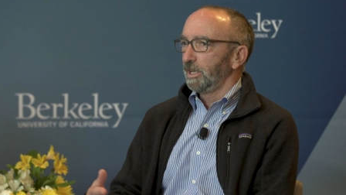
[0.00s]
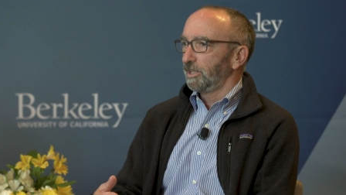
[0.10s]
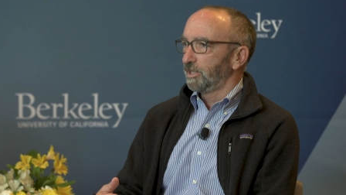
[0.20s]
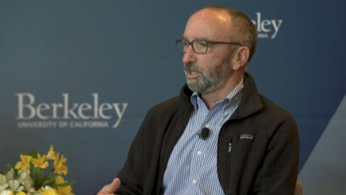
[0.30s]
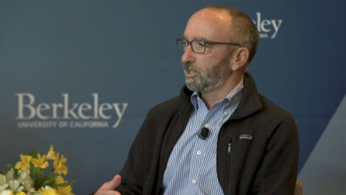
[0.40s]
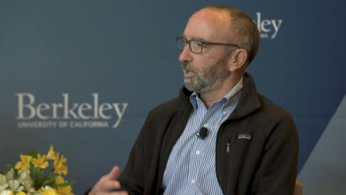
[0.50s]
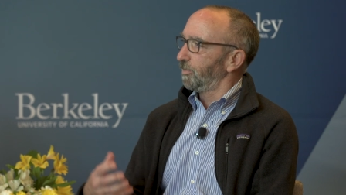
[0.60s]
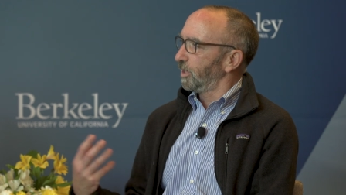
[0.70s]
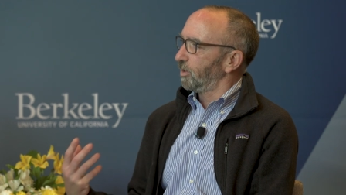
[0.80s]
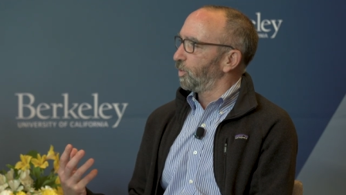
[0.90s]
Is this
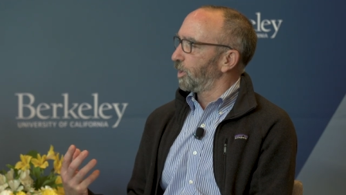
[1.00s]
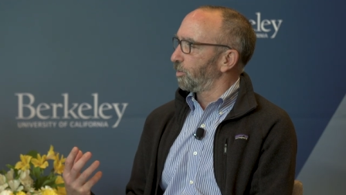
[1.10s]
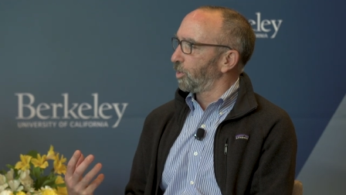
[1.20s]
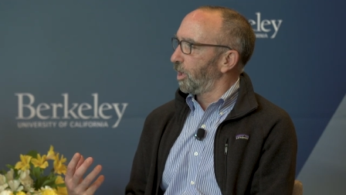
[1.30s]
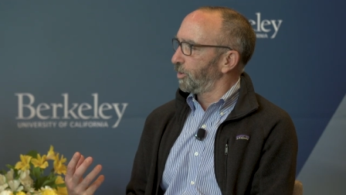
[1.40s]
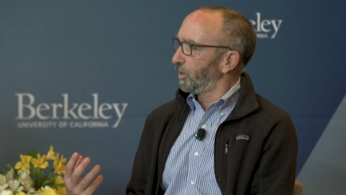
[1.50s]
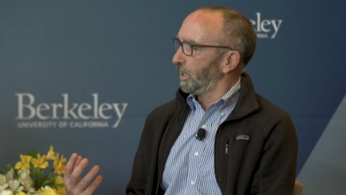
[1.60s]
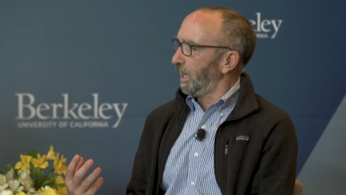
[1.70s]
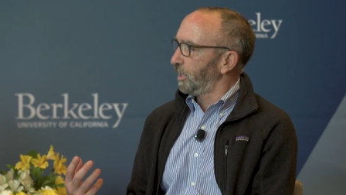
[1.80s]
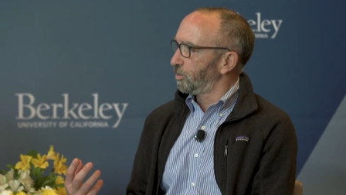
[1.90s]
something where broader
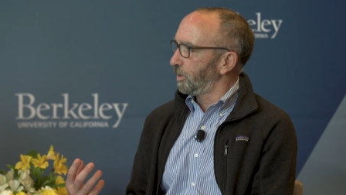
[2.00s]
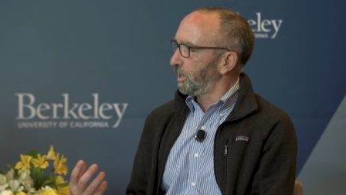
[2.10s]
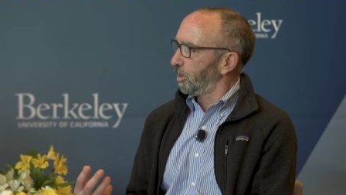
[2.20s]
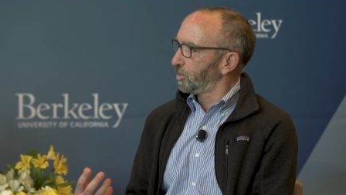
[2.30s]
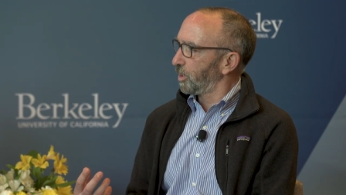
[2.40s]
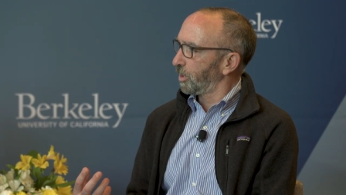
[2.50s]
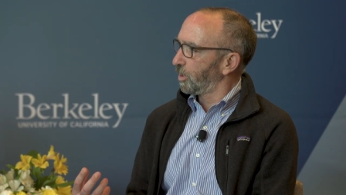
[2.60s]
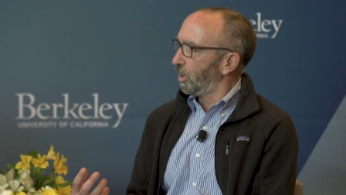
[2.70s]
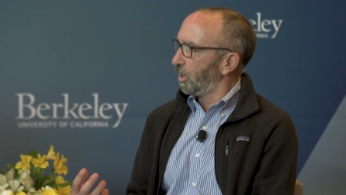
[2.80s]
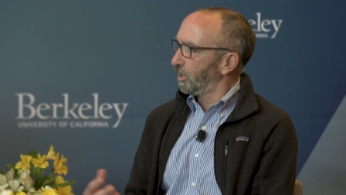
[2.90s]
engagement helps our
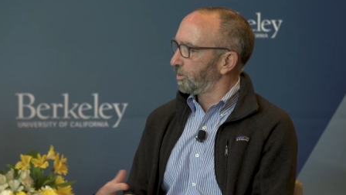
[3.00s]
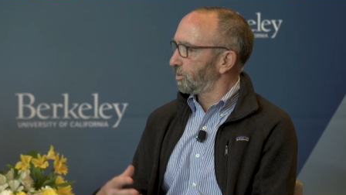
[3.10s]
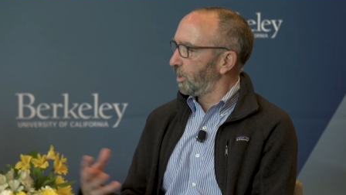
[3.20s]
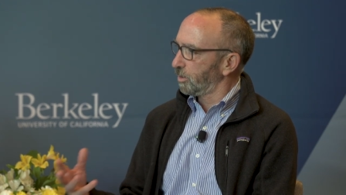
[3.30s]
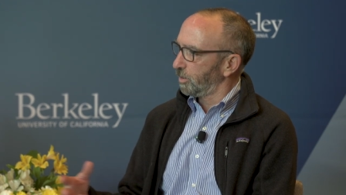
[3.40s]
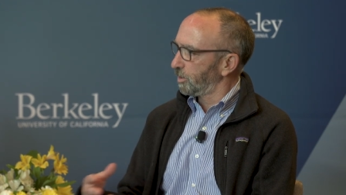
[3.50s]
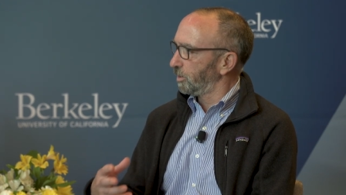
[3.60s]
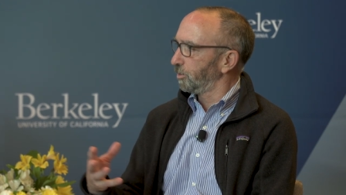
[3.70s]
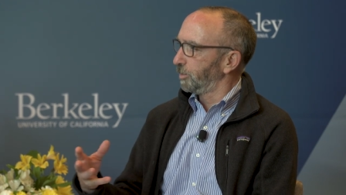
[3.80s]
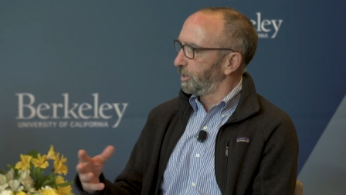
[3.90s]
cause? Talk to us a
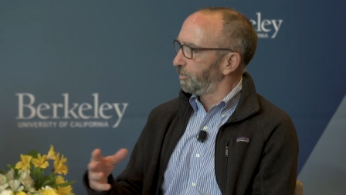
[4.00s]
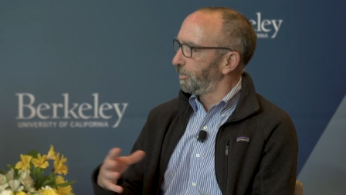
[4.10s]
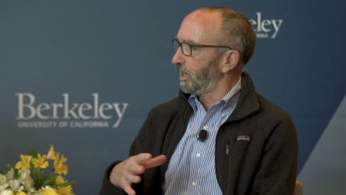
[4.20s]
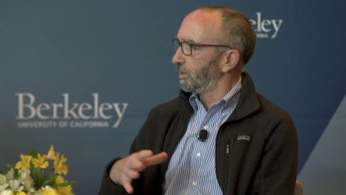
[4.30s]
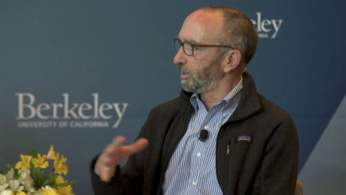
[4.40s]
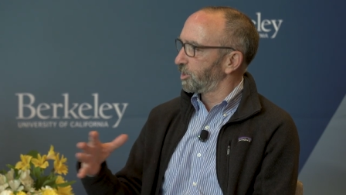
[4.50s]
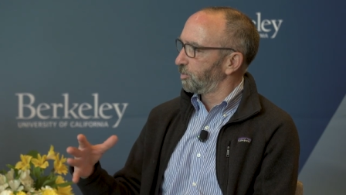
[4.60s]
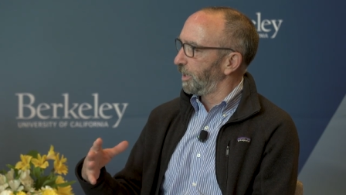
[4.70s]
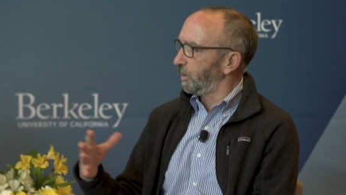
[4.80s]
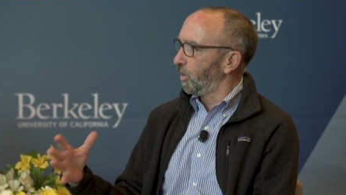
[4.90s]
little bit about,
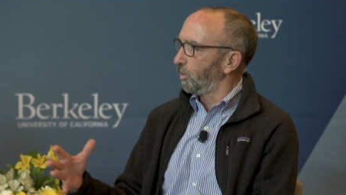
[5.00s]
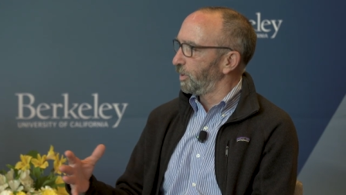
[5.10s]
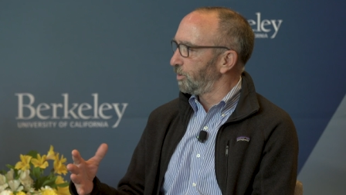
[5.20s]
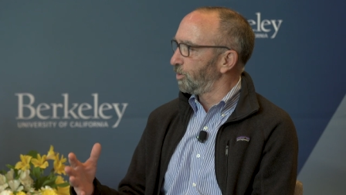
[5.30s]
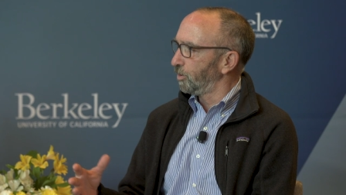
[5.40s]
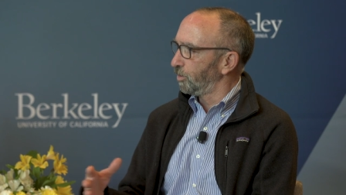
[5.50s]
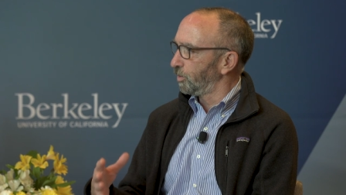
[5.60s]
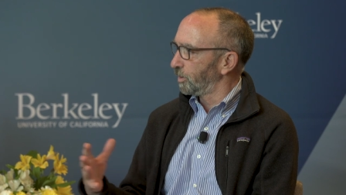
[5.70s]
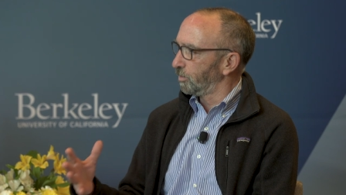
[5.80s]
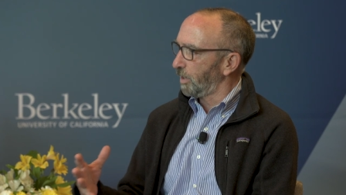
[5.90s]
explain what we
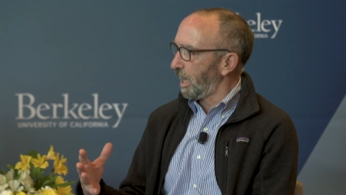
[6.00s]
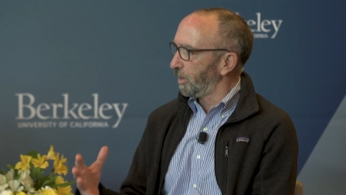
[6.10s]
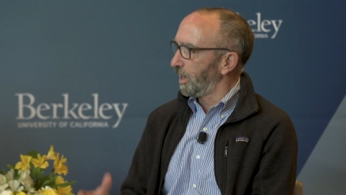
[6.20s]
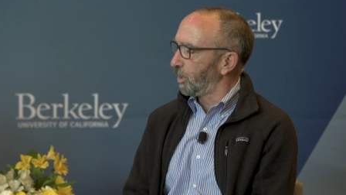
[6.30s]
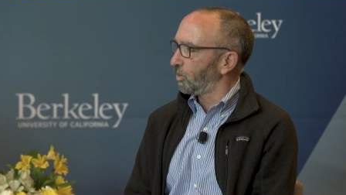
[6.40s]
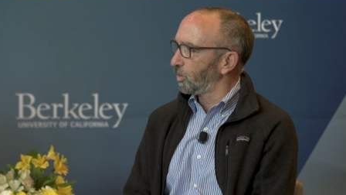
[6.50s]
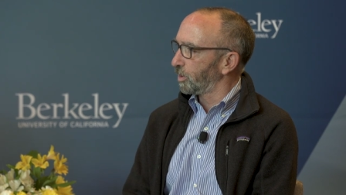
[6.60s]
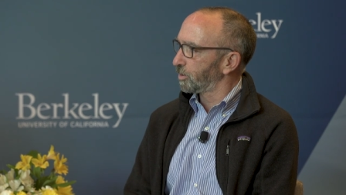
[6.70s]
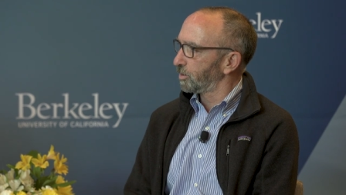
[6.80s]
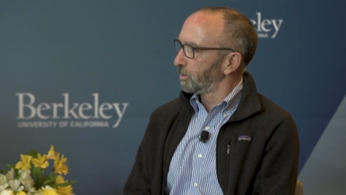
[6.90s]
do and how that all
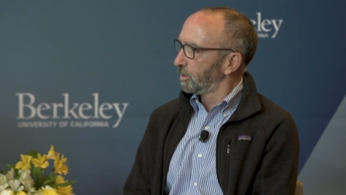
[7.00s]
works.